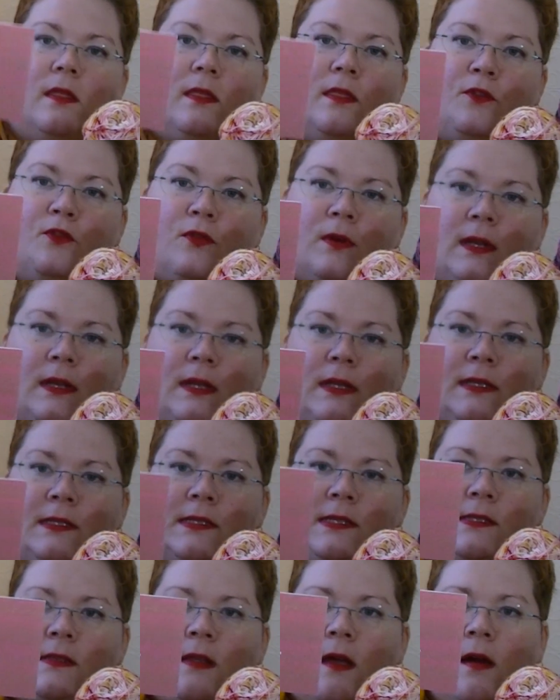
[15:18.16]

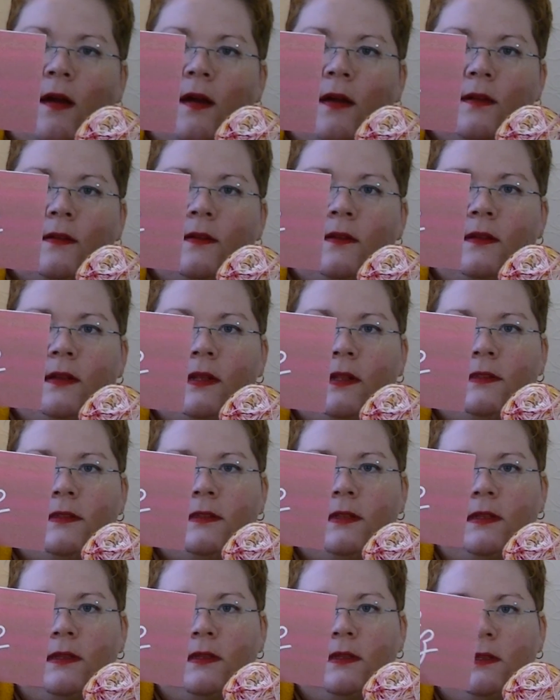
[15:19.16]
Trellis' card, it's
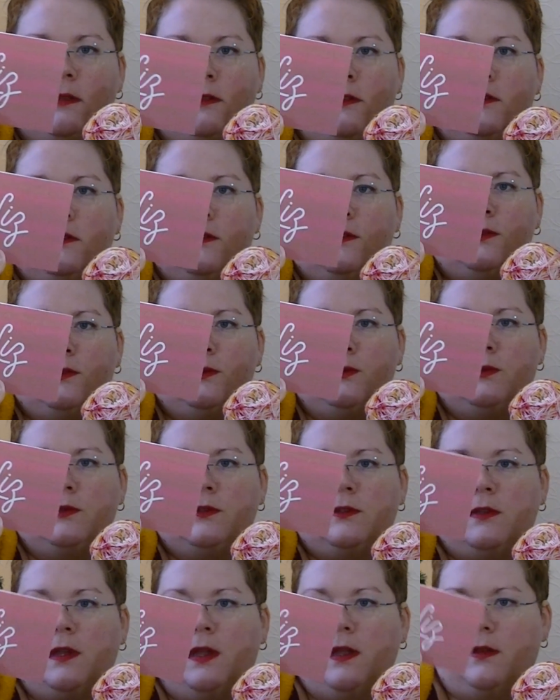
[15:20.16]
indeed
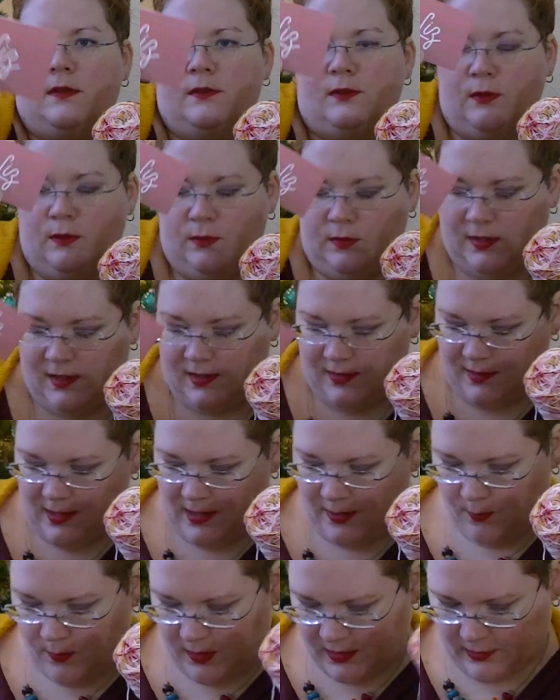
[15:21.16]
Zeus, and Zeus is
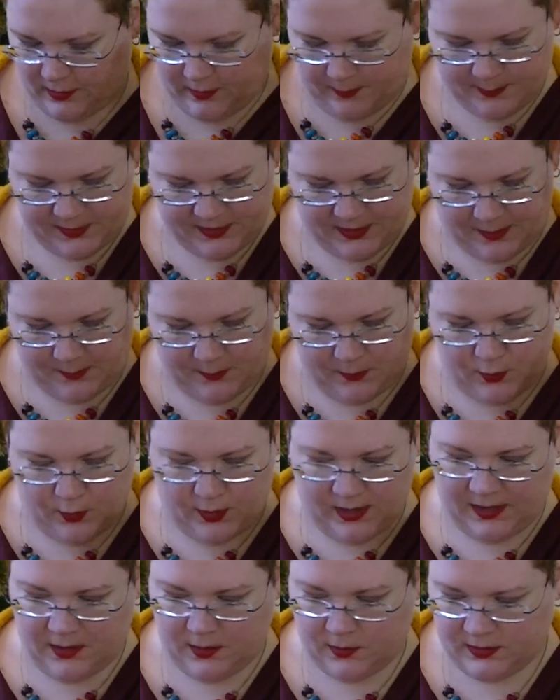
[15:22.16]
a 100%
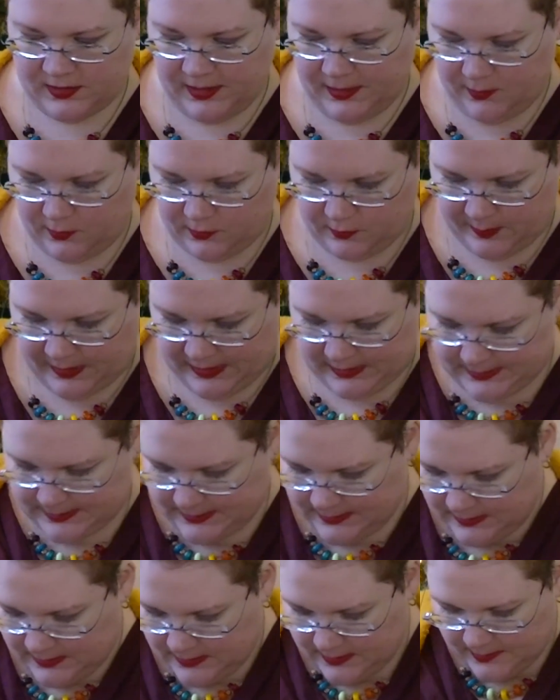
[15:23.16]
merino singles base.
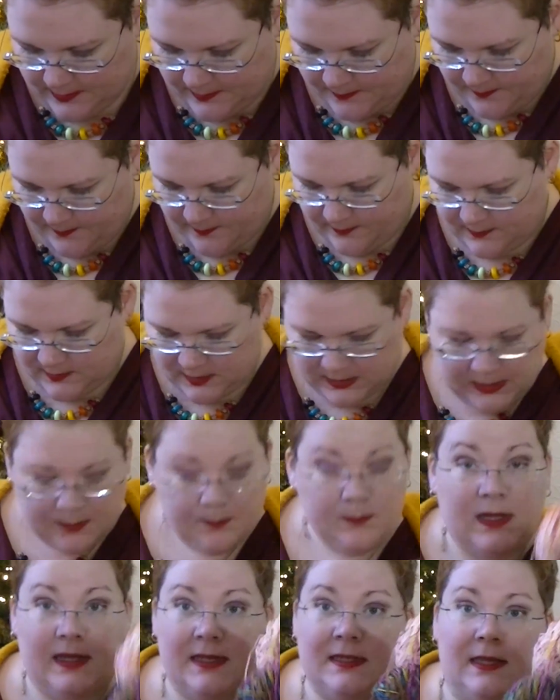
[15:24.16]

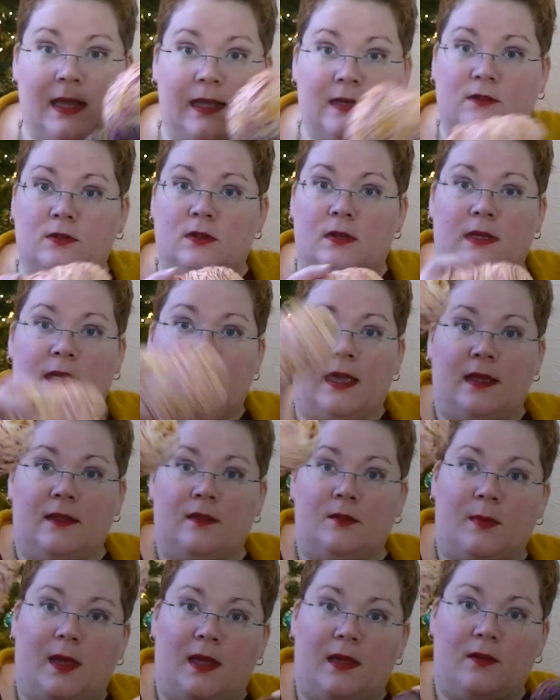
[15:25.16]
Same base actually
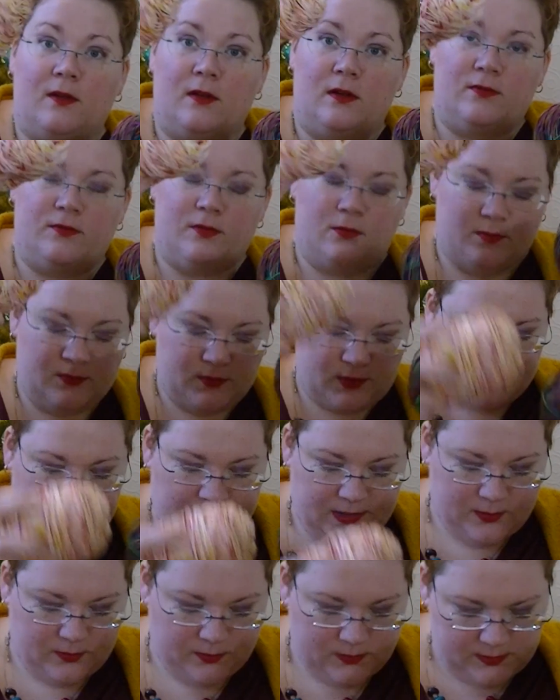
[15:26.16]
as my Colourful
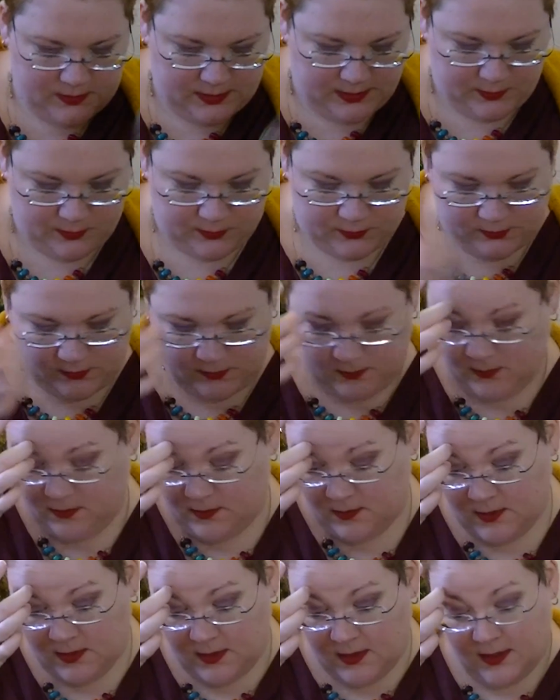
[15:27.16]
Merino Singles.
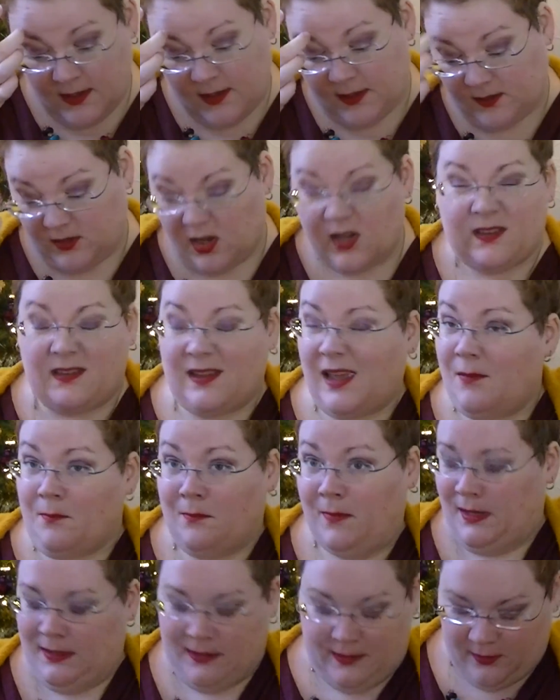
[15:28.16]
Not that
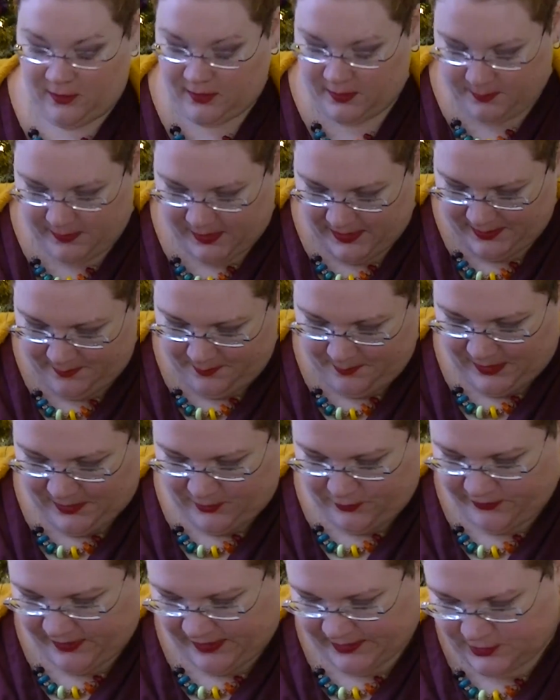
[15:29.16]
many yarn
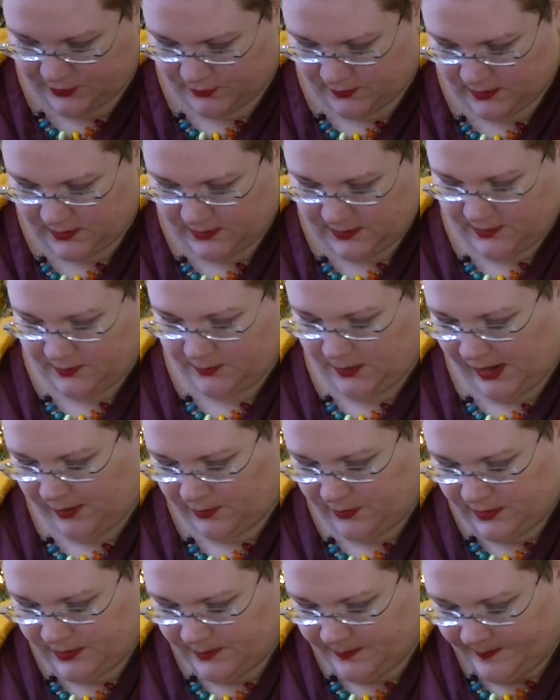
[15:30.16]
manufacturers
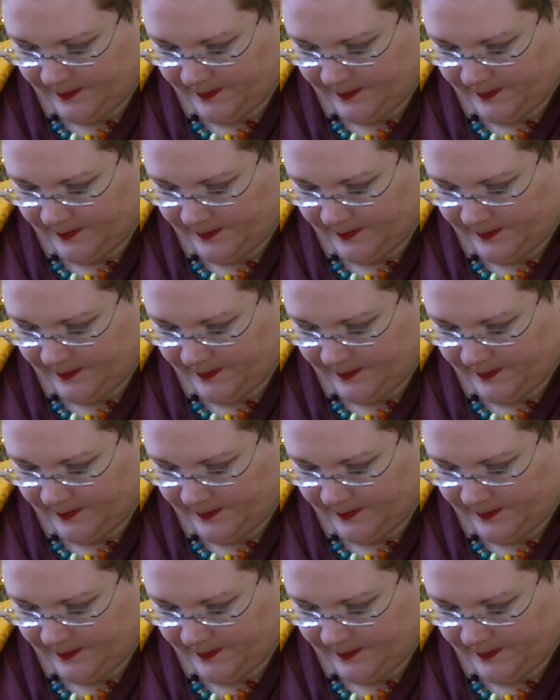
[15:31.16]
around.